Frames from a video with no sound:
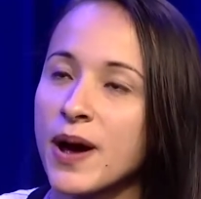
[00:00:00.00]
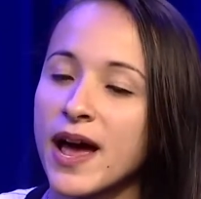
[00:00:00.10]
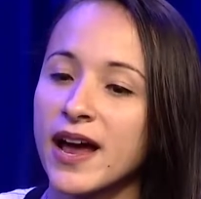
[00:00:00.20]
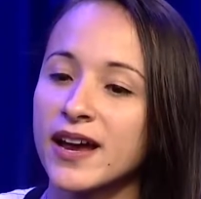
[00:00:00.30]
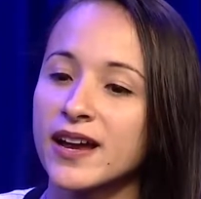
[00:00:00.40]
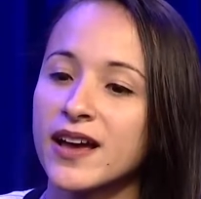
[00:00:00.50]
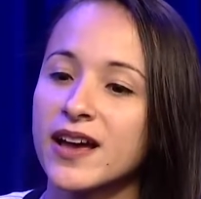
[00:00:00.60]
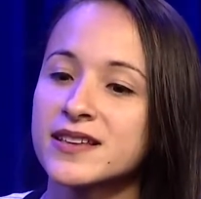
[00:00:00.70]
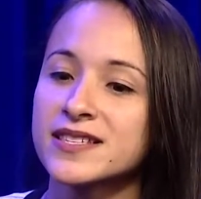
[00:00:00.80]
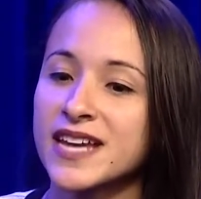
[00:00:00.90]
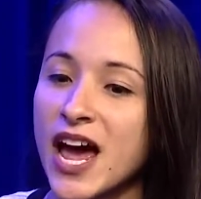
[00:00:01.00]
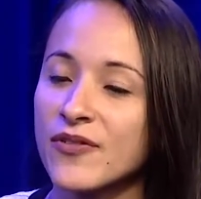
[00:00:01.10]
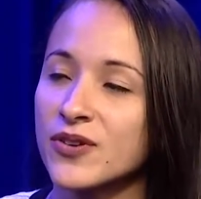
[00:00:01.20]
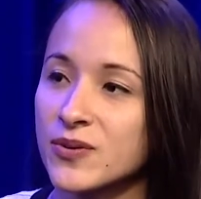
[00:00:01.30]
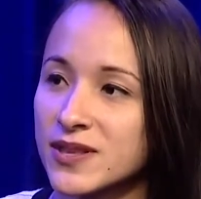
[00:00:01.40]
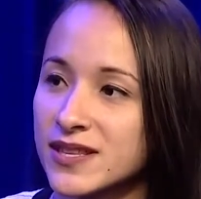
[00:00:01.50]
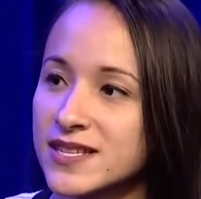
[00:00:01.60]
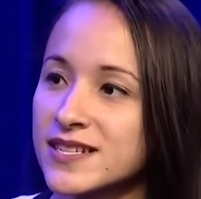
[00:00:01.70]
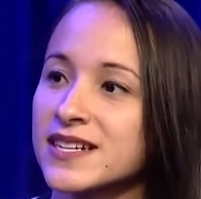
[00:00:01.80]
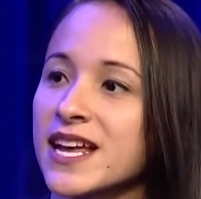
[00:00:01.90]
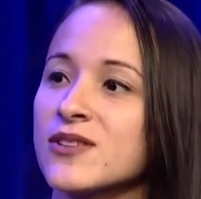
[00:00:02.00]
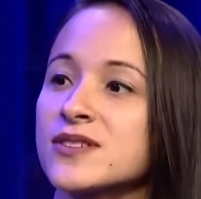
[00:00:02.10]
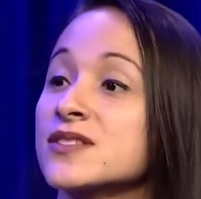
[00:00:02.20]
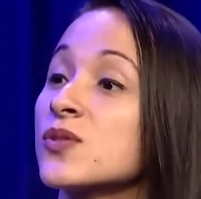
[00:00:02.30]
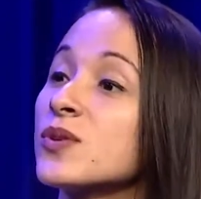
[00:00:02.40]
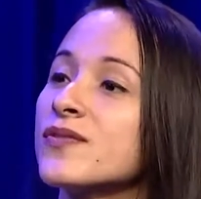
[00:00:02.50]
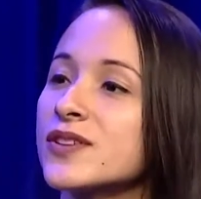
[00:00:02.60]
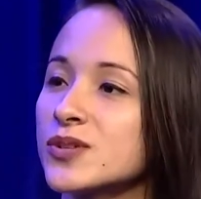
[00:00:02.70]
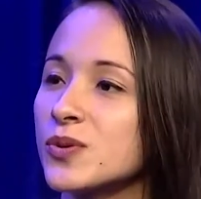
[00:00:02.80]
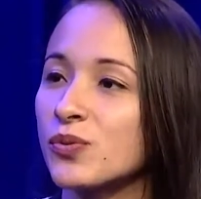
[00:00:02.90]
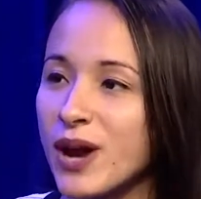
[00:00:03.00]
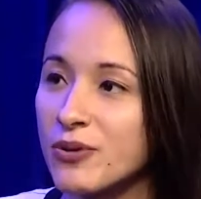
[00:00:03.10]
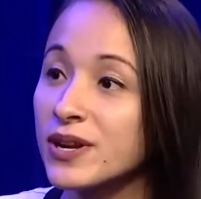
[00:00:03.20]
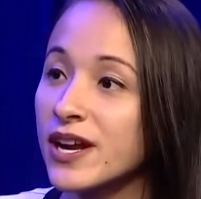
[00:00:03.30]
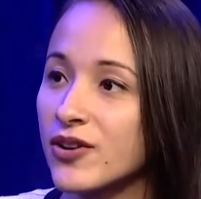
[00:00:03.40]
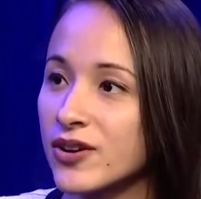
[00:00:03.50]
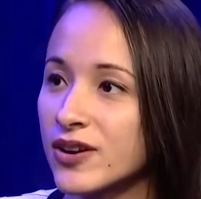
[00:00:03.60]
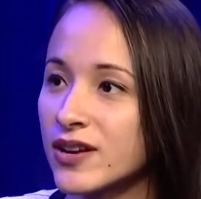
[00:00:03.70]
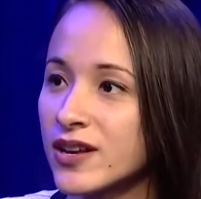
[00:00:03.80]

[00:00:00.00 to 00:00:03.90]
by a staffer within the city council as equivalent to a rounding error.